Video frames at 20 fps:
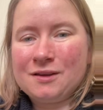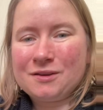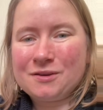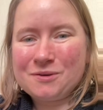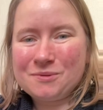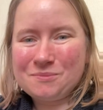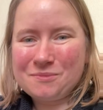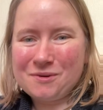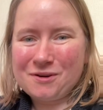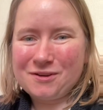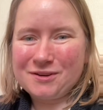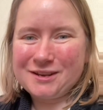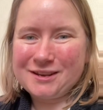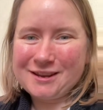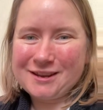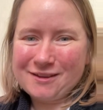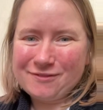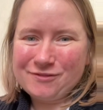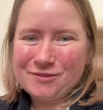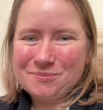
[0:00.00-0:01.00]
Good morning,
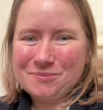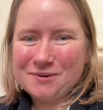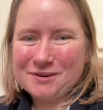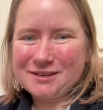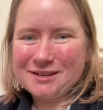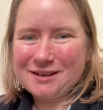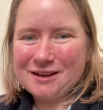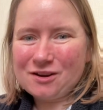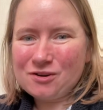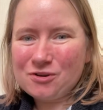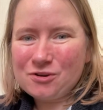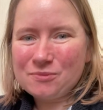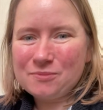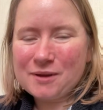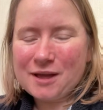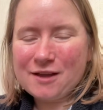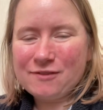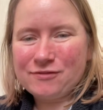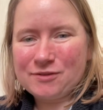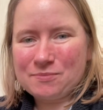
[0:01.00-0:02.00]
everybody. I hope
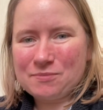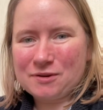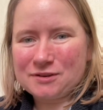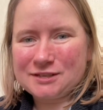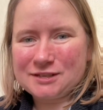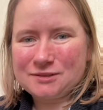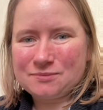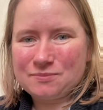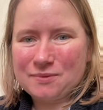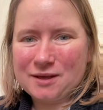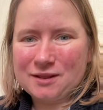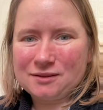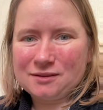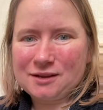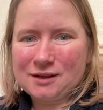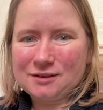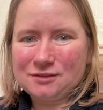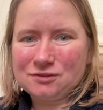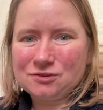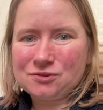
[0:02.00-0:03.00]
everybody's well
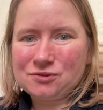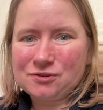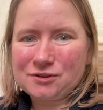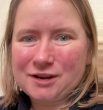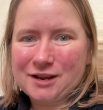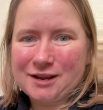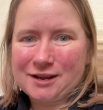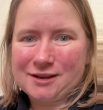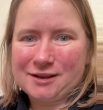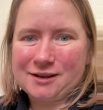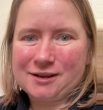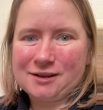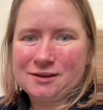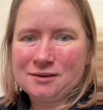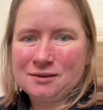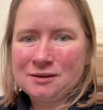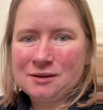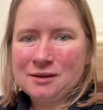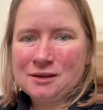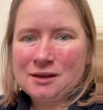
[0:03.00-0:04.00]
and okay.
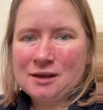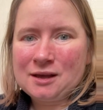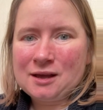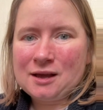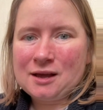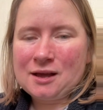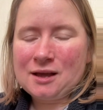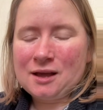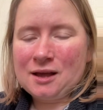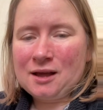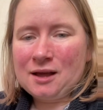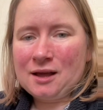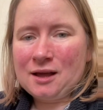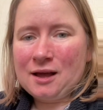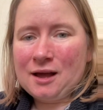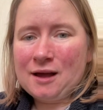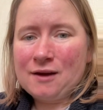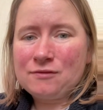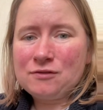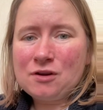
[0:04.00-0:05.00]

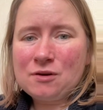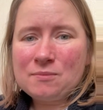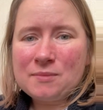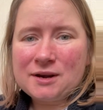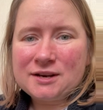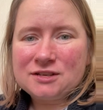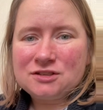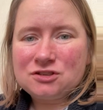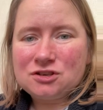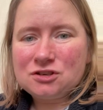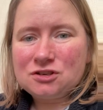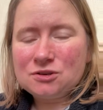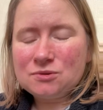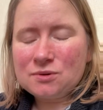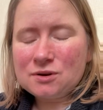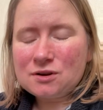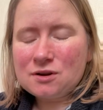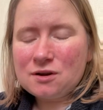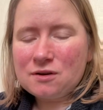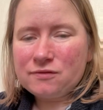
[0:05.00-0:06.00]
I've not managed to do a
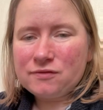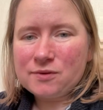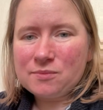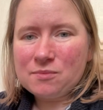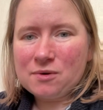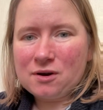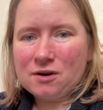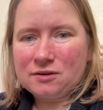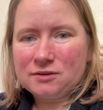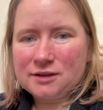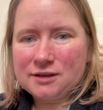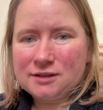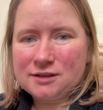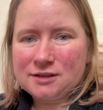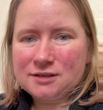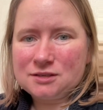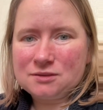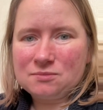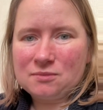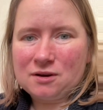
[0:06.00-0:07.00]
coffee morning
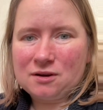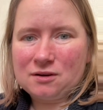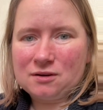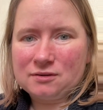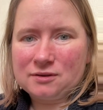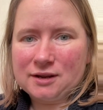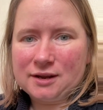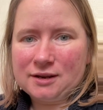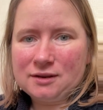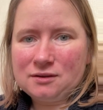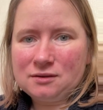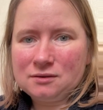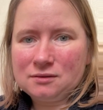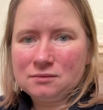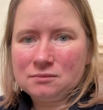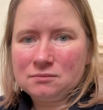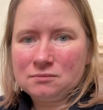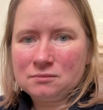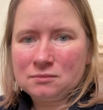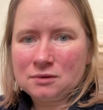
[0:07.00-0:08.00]
this morning,
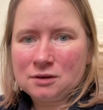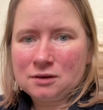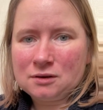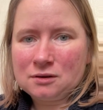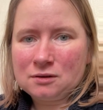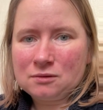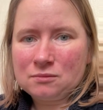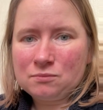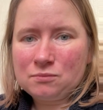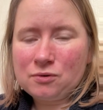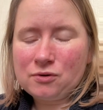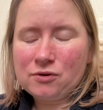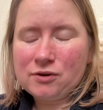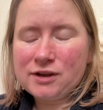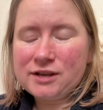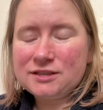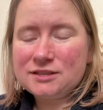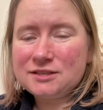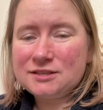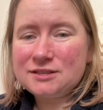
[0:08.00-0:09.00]
but
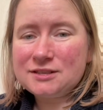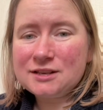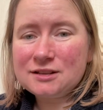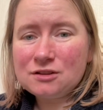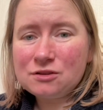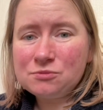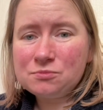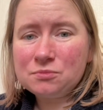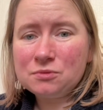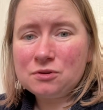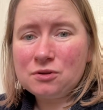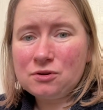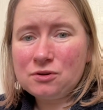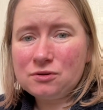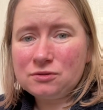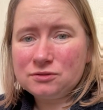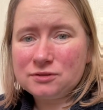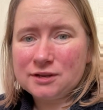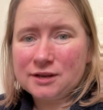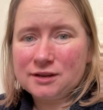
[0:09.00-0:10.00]
it's still
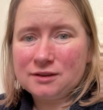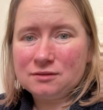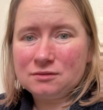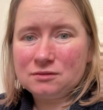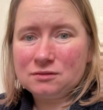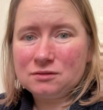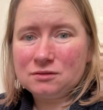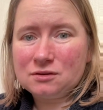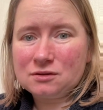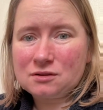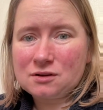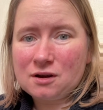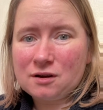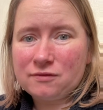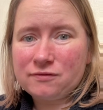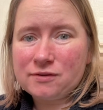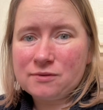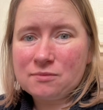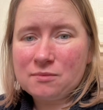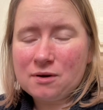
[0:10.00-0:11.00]
uploading the
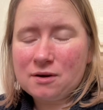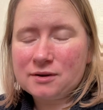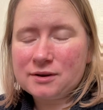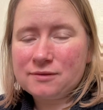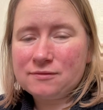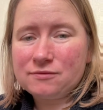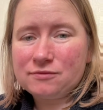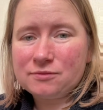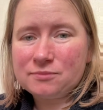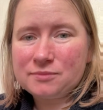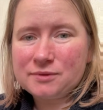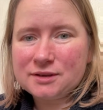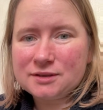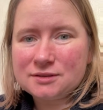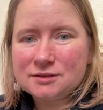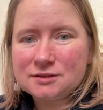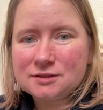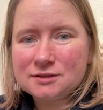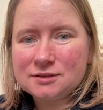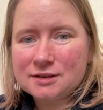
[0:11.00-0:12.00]
coffee morning from
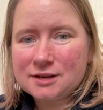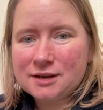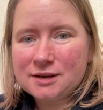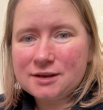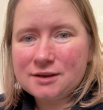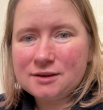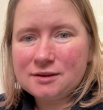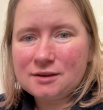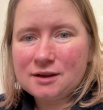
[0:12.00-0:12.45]
yesterday.